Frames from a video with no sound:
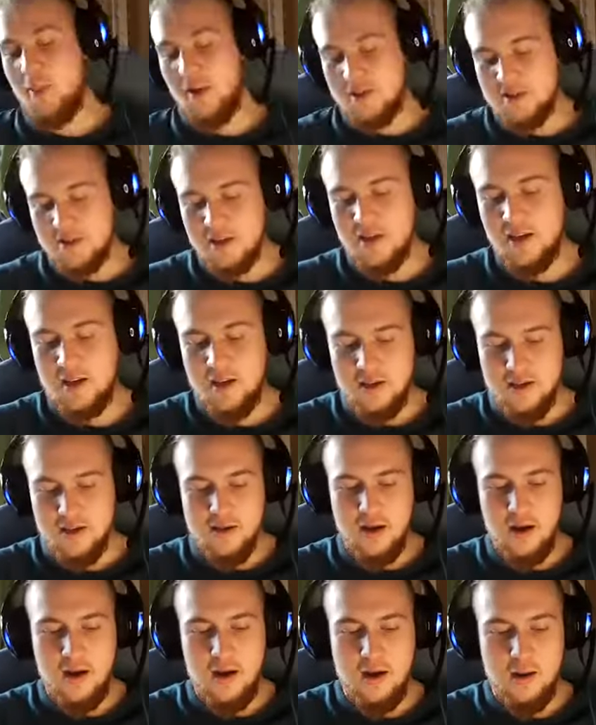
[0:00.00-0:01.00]
basically
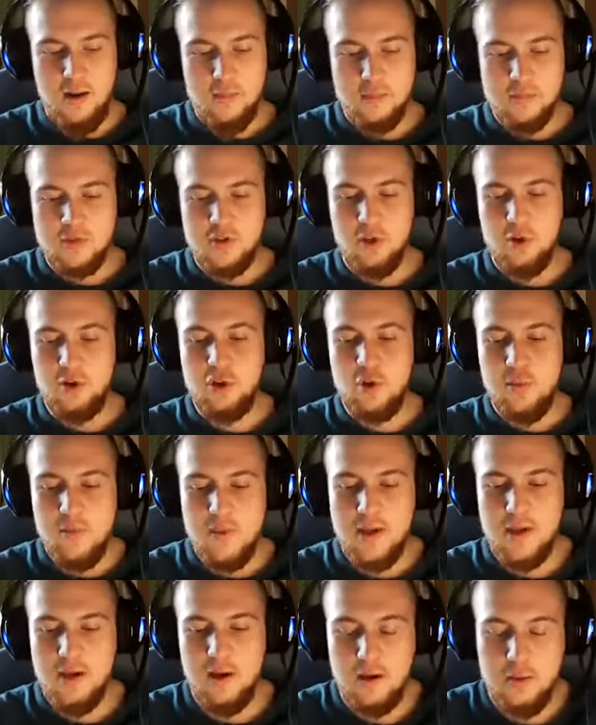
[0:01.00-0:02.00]
social
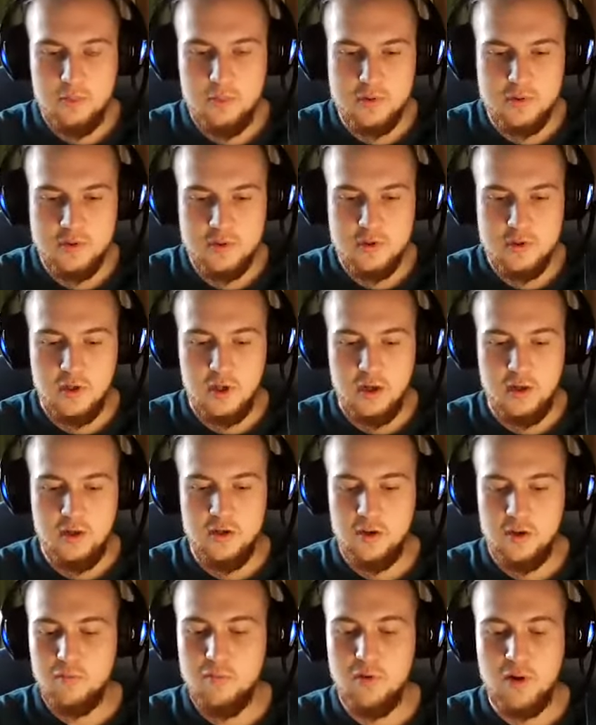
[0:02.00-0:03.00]
meetups, and
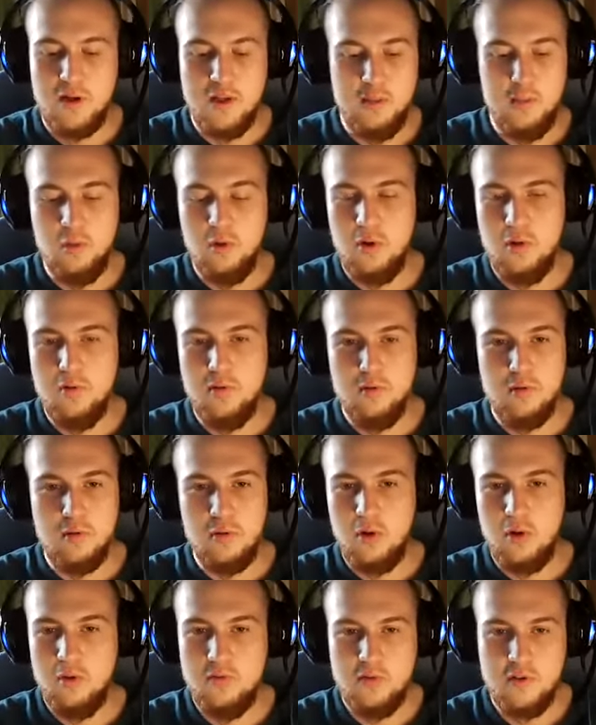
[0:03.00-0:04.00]
you can find them
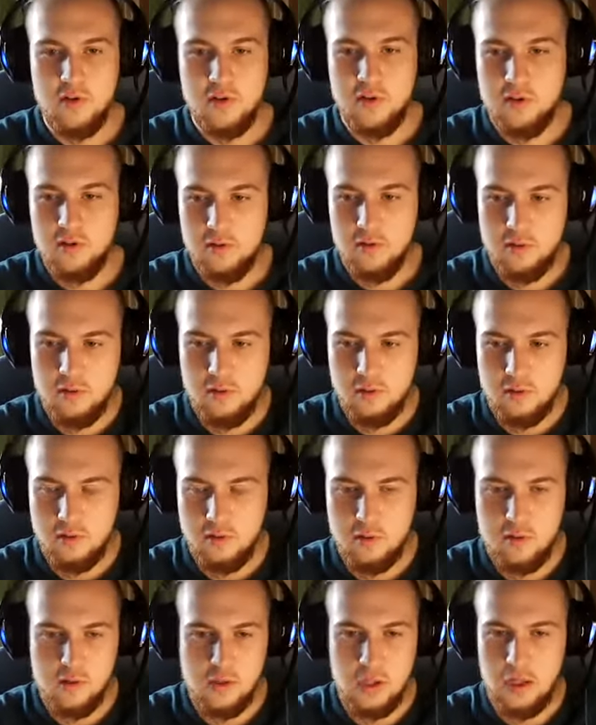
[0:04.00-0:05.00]
all over
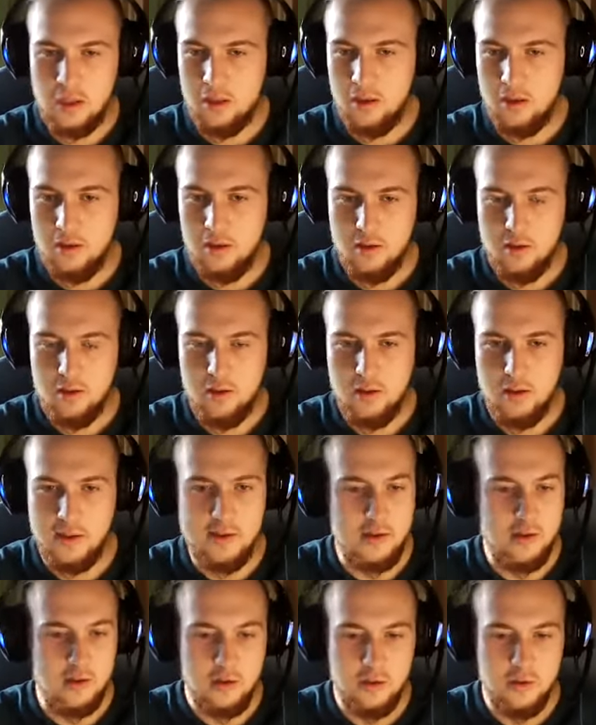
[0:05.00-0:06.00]

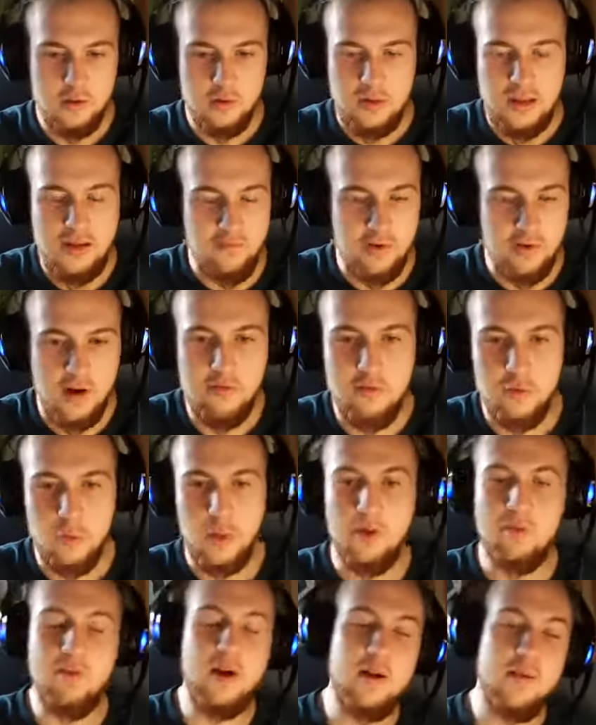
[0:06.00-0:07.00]
England,
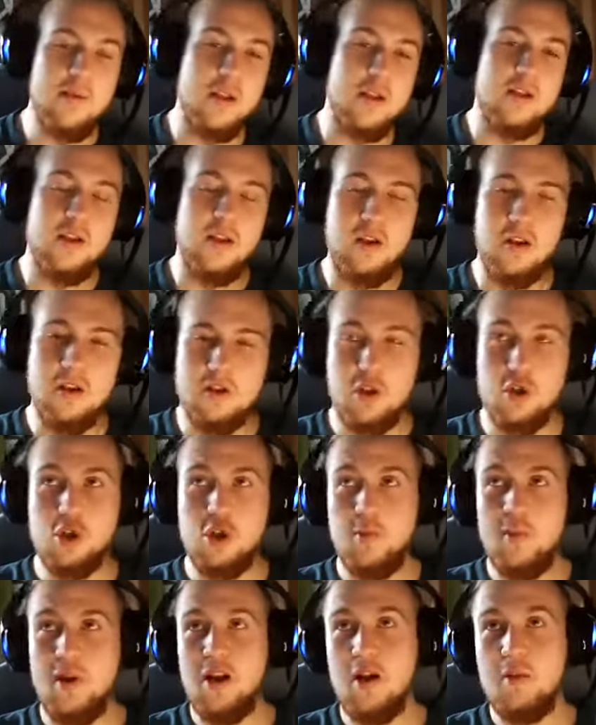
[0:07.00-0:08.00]
everywhere, right? You got
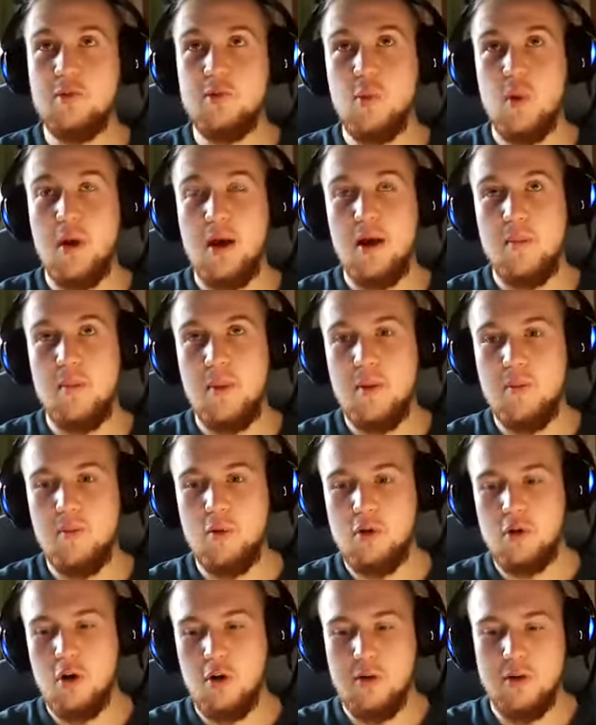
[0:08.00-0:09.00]
social meetups where
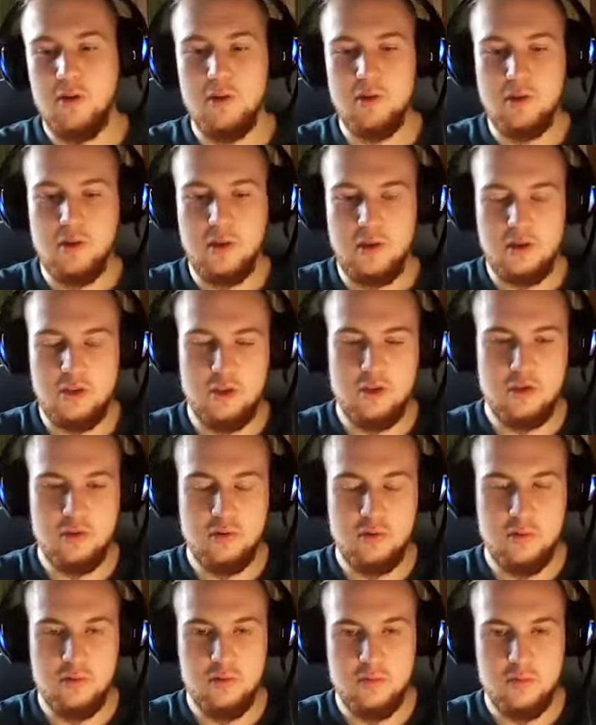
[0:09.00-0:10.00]
people go and just
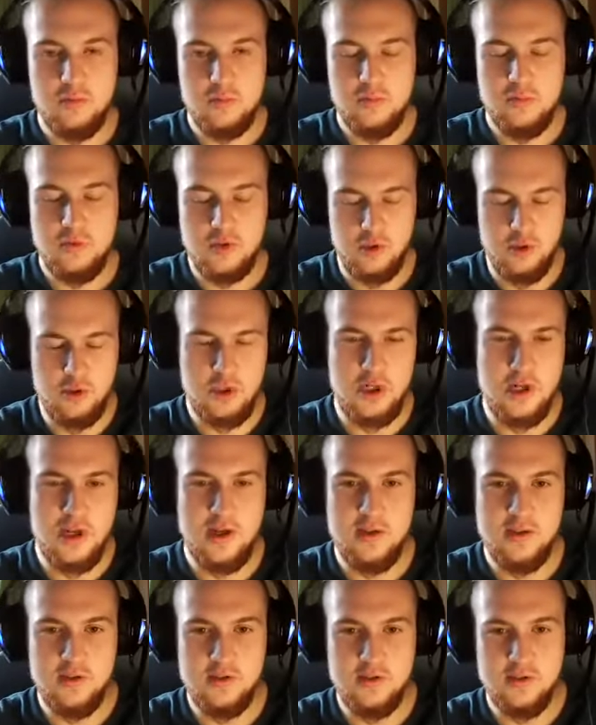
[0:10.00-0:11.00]

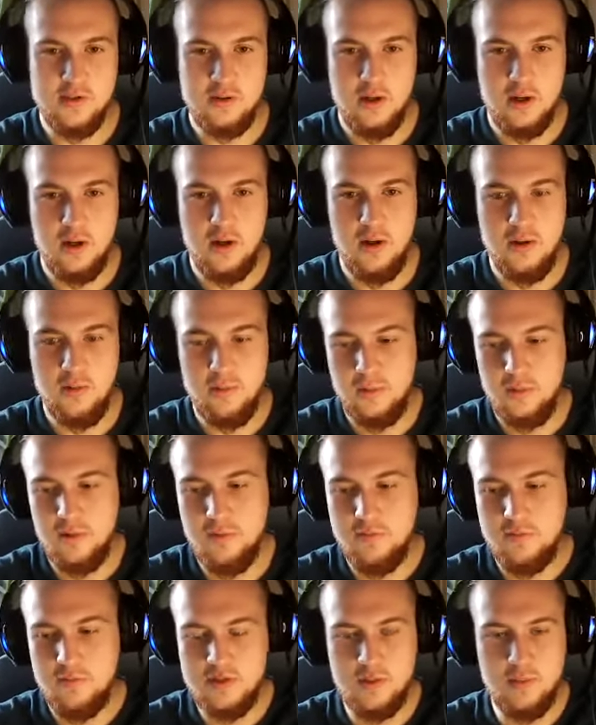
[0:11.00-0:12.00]
socialize
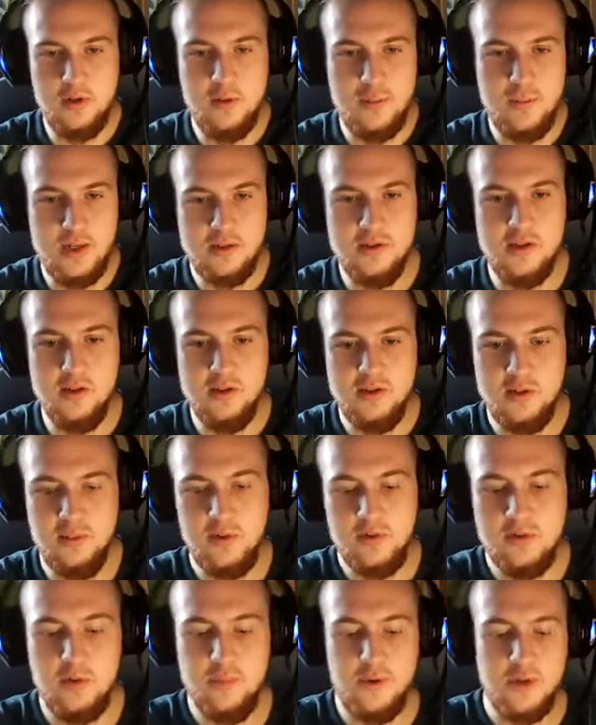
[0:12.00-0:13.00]
of similar mindset,
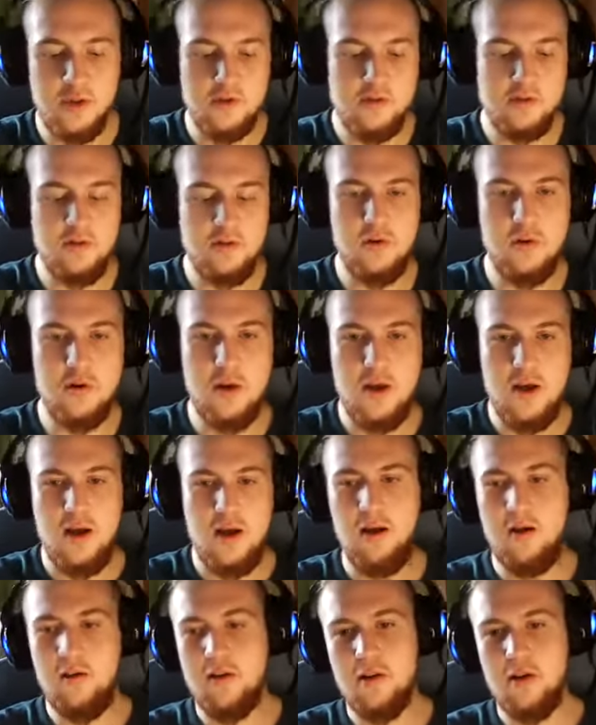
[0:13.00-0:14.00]
similar topics, or
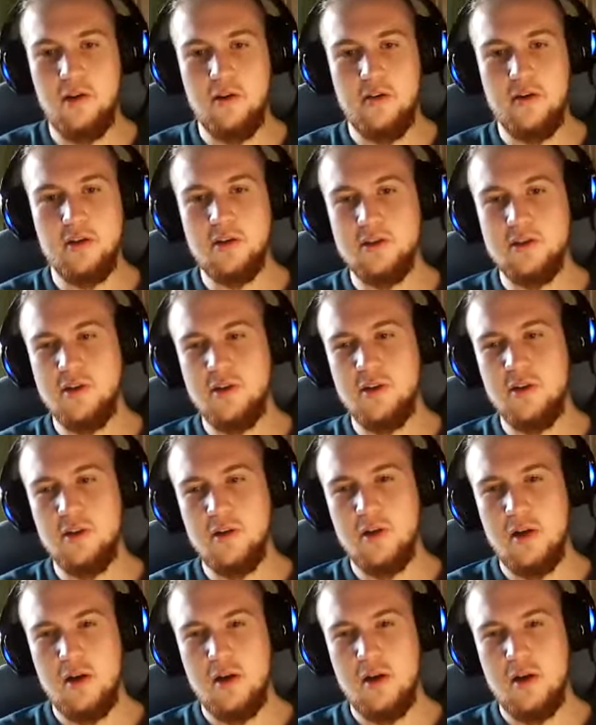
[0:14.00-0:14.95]
anything that you're interested in.